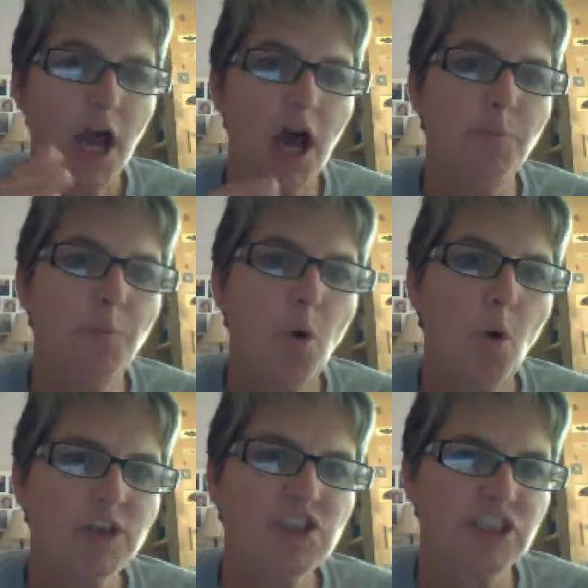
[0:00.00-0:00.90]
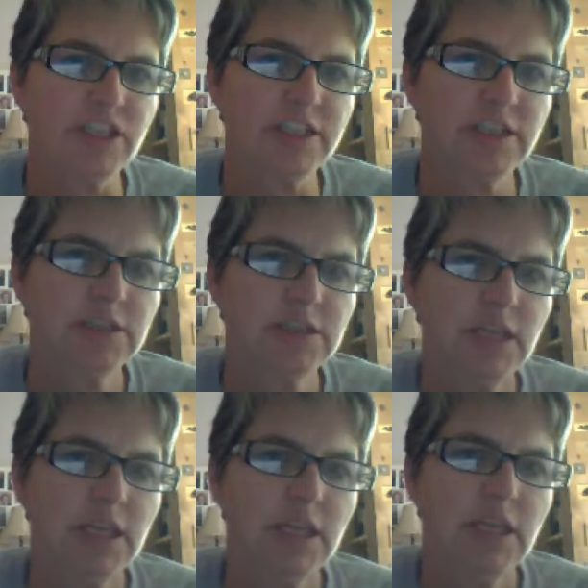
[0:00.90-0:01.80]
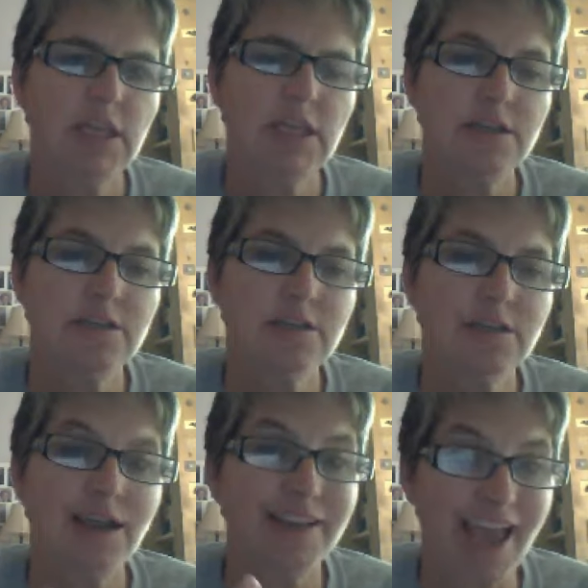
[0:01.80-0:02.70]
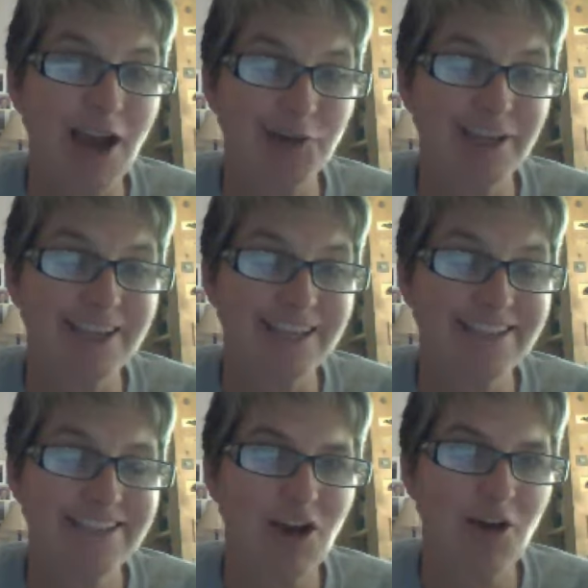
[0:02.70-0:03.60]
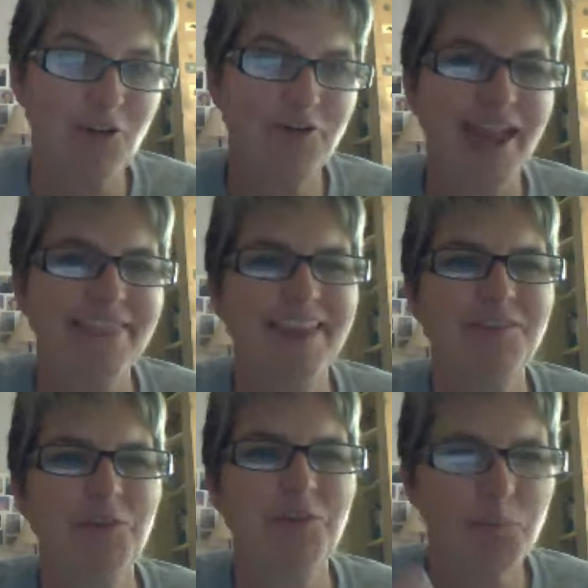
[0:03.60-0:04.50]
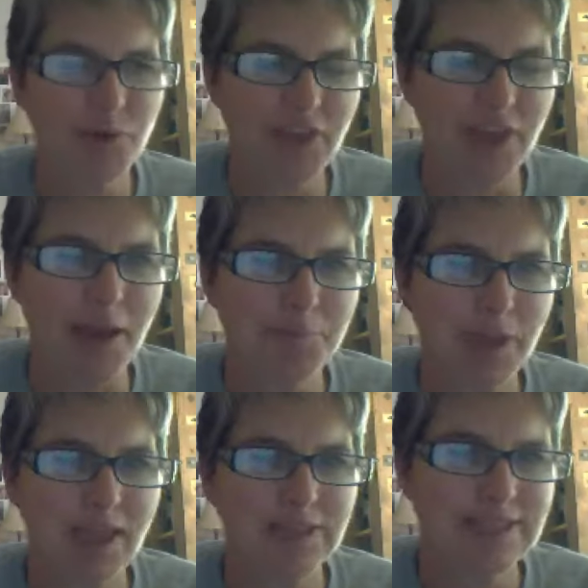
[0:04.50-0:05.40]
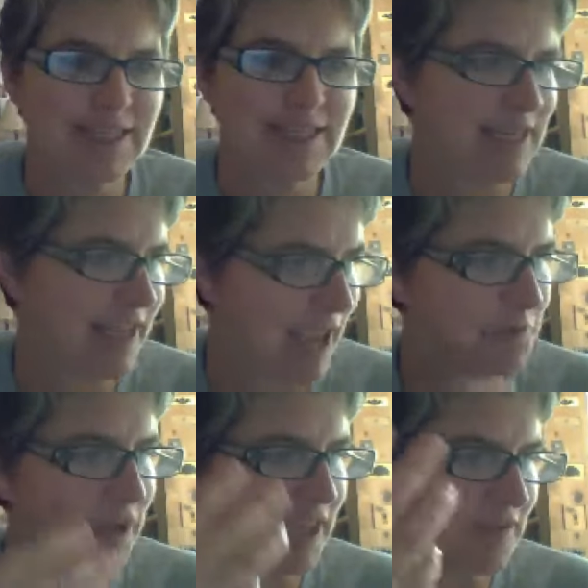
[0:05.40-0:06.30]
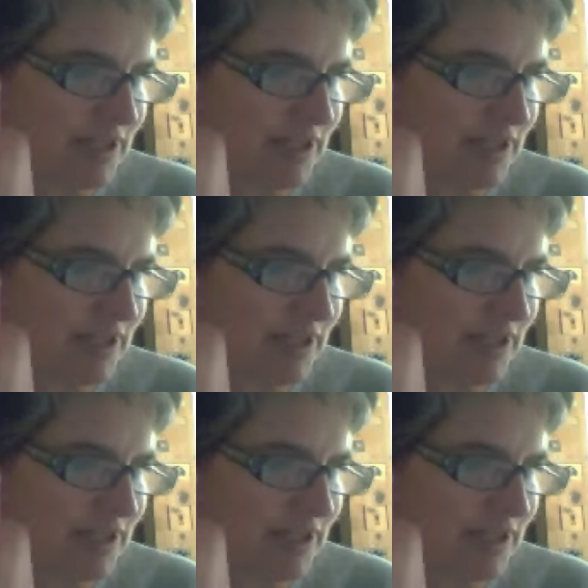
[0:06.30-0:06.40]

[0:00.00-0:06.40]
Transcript: A portion is a noun in itself, and then we put the ment and we give